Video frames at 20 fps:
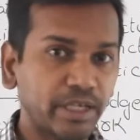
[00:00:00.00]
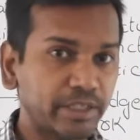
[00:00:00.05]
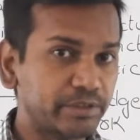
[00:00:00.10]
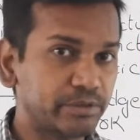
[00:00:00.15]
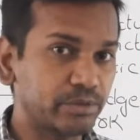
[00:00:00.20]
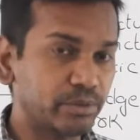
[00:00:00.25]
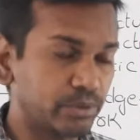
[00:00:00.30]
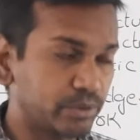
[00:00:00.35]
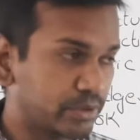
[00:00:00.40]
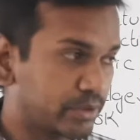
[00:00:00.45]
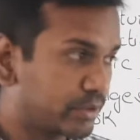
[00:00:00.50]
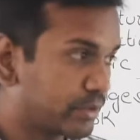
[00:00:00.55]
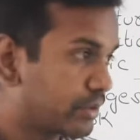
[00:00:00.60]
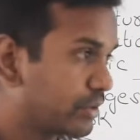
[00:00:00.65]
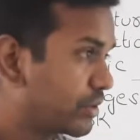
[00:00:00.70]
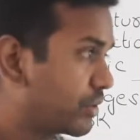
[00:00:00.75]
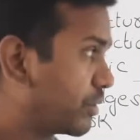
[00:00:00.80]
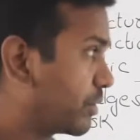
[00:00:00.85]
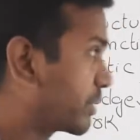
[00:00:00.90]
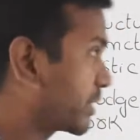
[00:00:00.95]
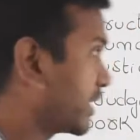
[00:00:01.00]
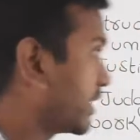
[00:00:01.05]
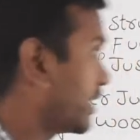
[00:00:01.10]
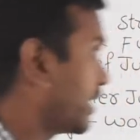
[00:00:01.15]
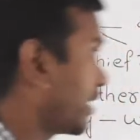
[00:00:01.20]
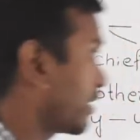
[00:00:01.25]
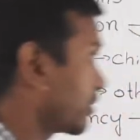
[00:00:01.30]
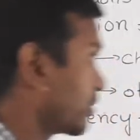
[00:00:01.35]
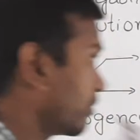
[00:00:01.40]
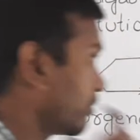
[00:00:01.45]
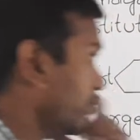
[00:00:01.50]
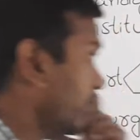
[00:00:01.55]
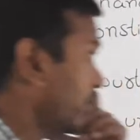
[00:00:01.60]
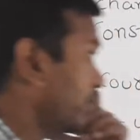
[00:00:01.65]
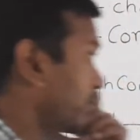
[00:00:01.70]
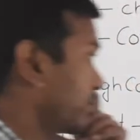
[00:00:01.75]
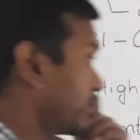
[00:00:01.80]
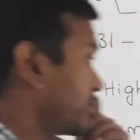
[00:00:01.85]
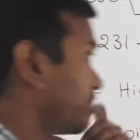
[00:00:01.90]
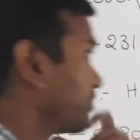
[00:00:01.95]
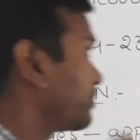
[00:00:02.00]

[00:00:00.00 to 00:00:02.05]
High Court. Okay, I'll go forward.